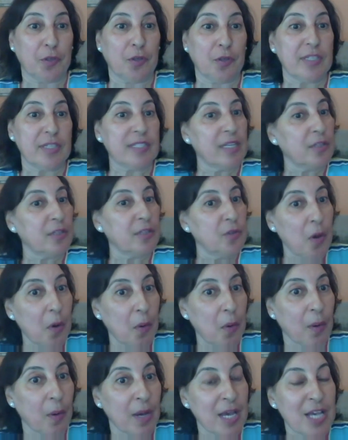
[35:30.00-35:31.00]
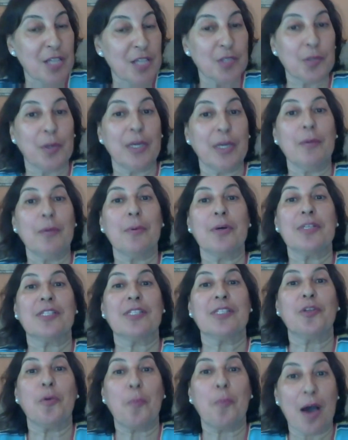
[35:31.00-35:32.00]
He said, no. So he was
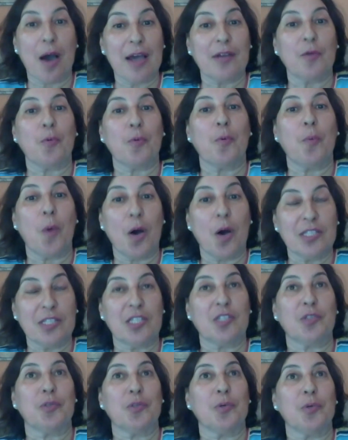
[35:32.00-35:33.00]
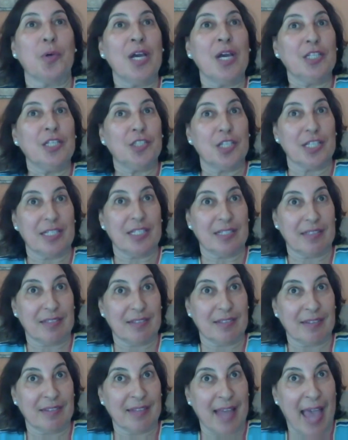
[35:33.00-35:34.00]
the one who wants to just
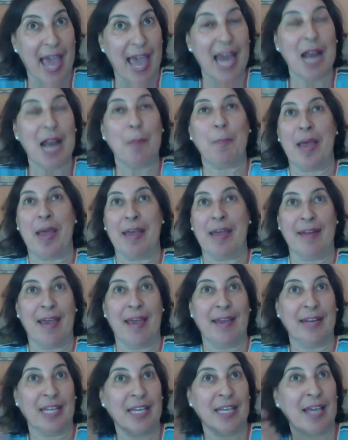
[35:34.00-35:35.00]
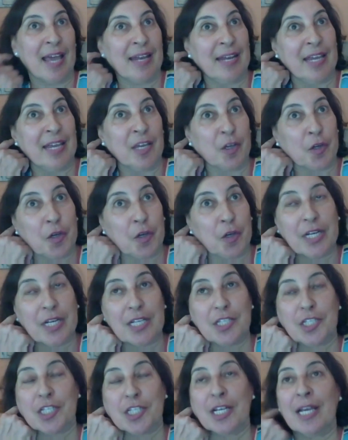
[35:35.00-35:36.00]
help and
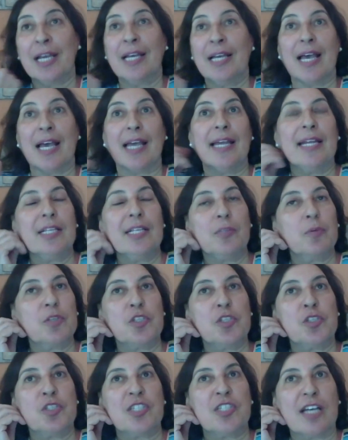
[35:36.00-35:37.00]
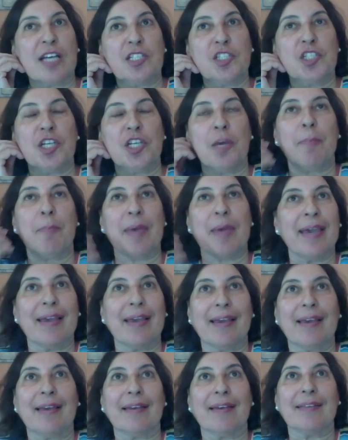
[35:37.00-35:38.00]
encourage. And it was such a big
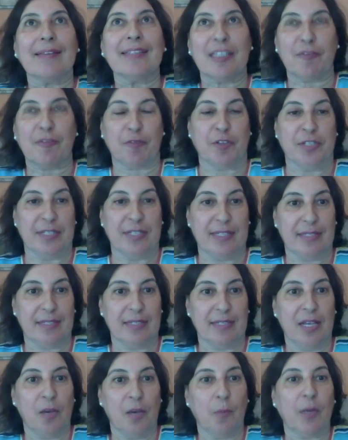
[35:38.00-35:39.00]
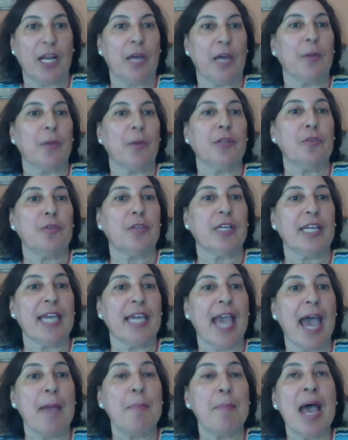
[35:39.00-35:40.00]
difference when I went to the
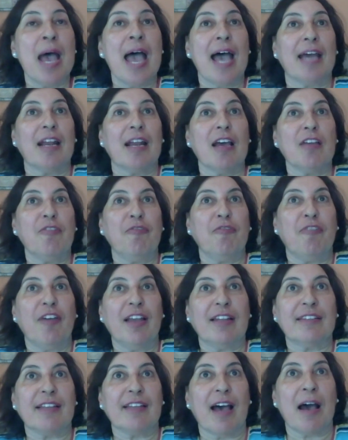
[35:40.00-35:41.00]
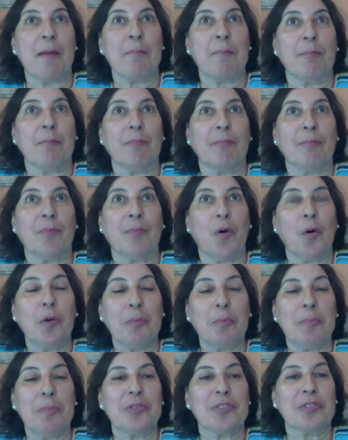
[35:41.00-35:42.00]
rehab, and I felt I'm
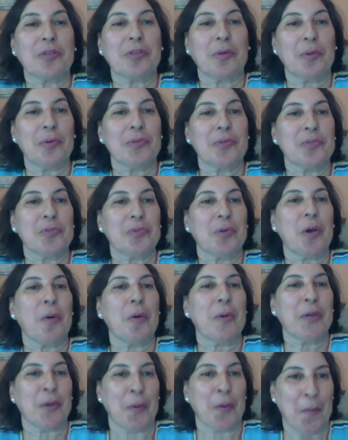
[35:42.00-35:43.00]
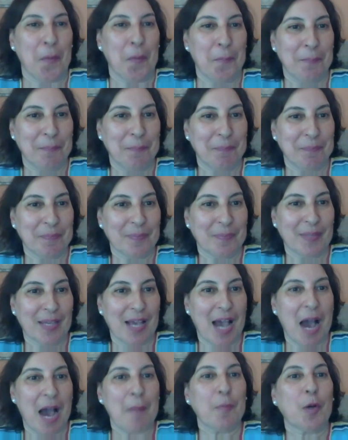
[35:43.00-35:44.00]
almost close to going home.
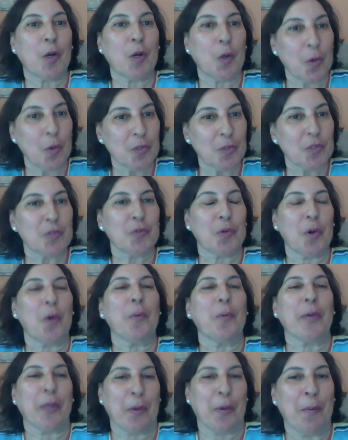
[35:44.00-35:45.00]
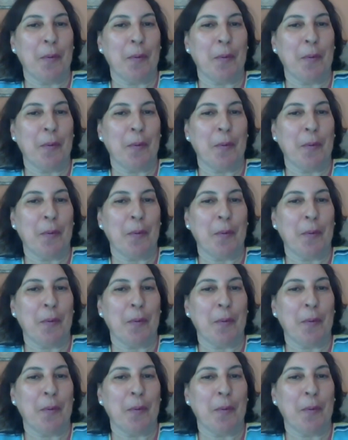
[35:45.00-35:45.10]
I'm close to going home.